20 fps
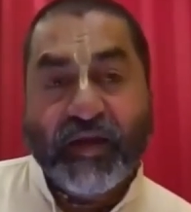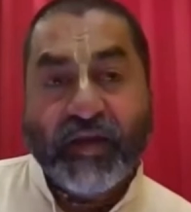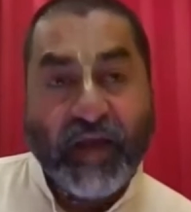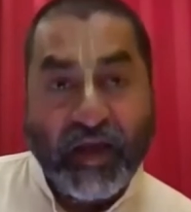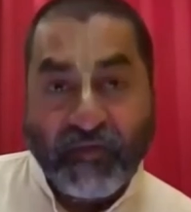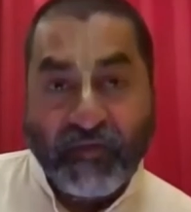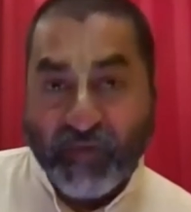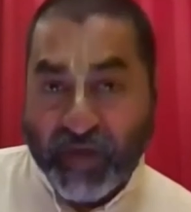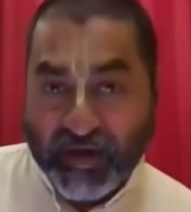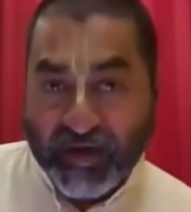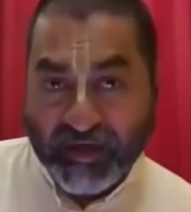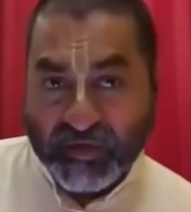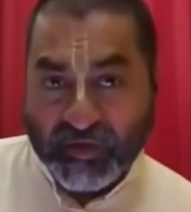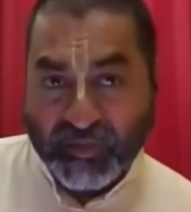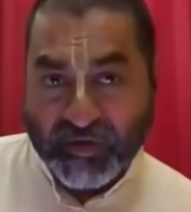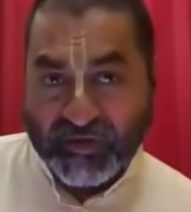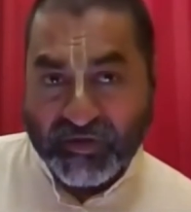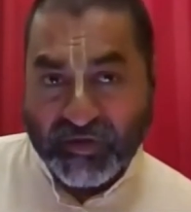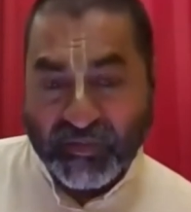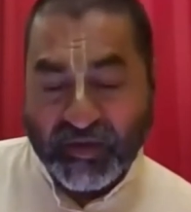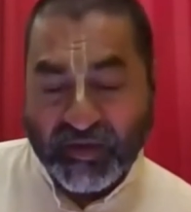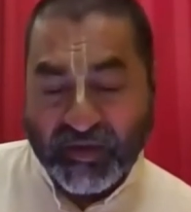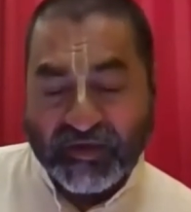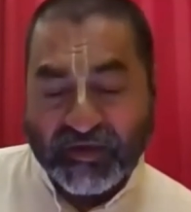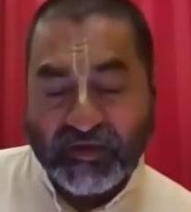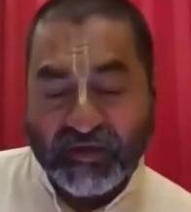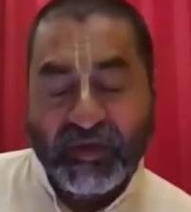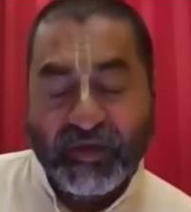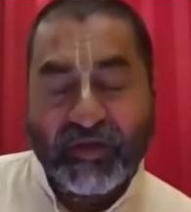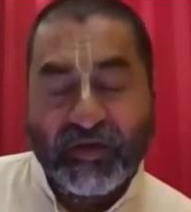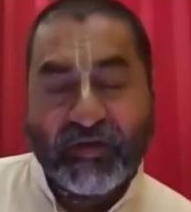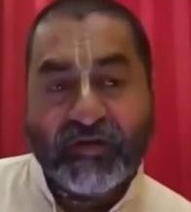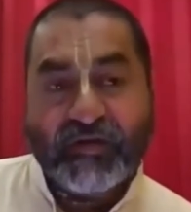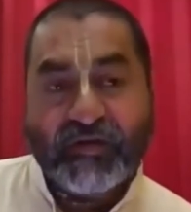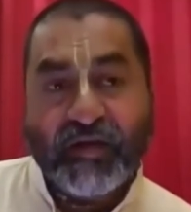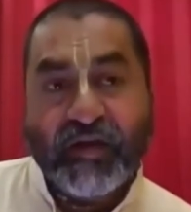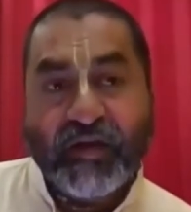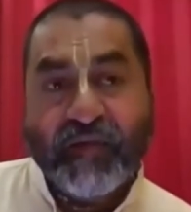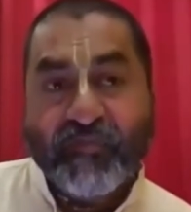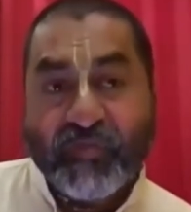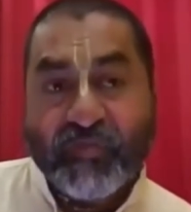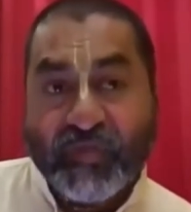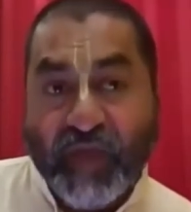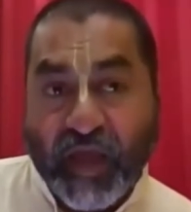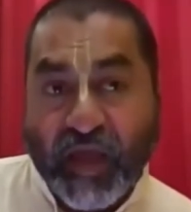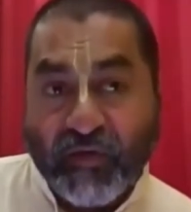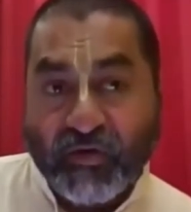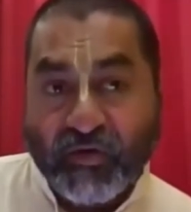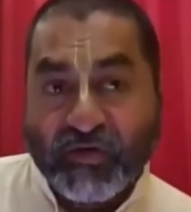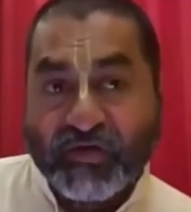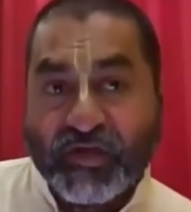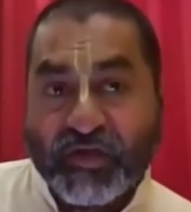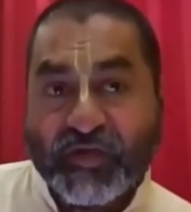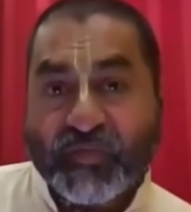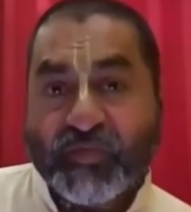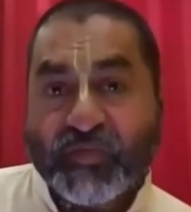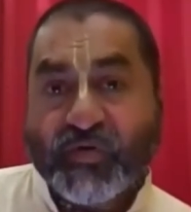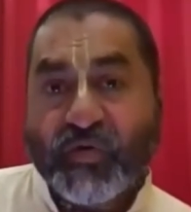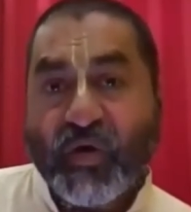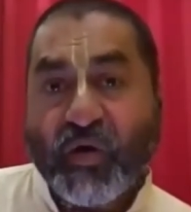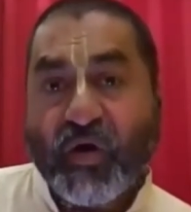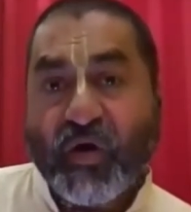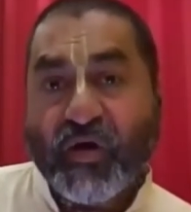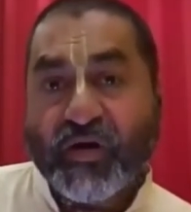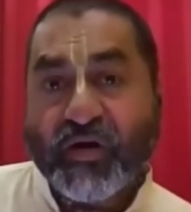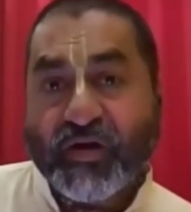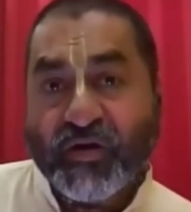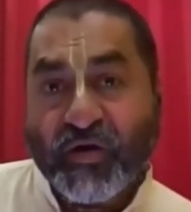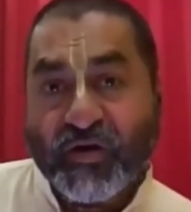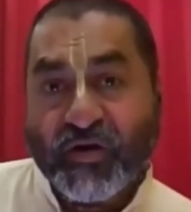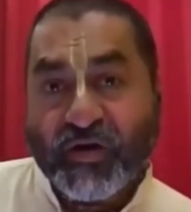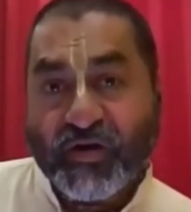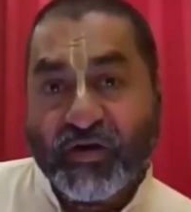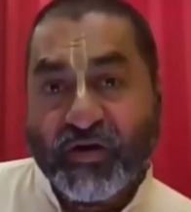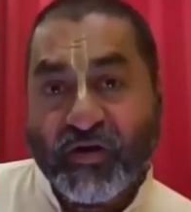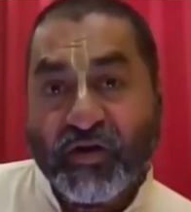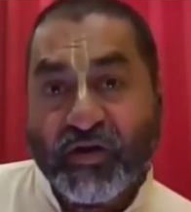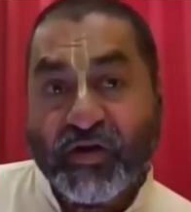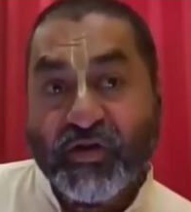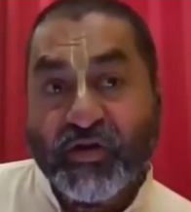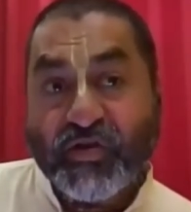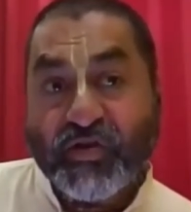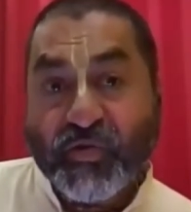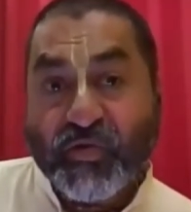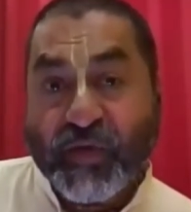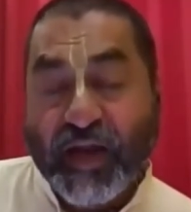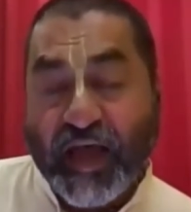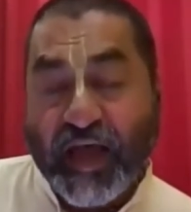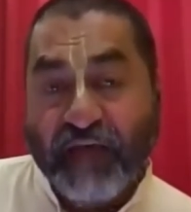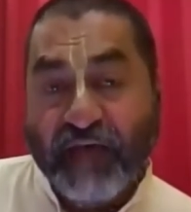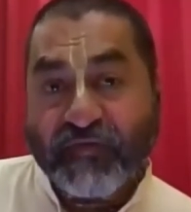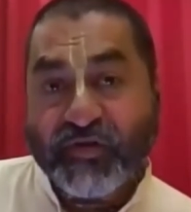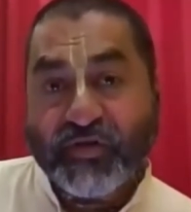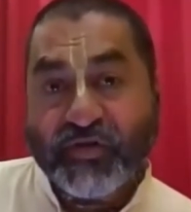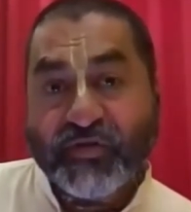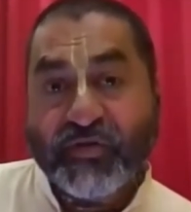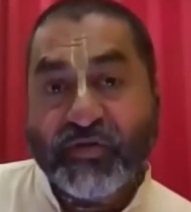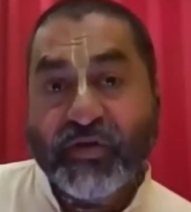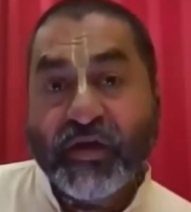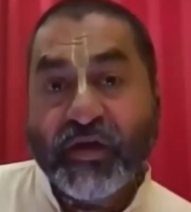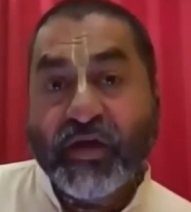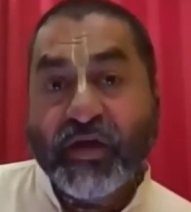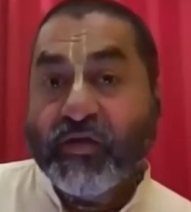and for any spiritual master, because they would just move on and on and on, and you will have to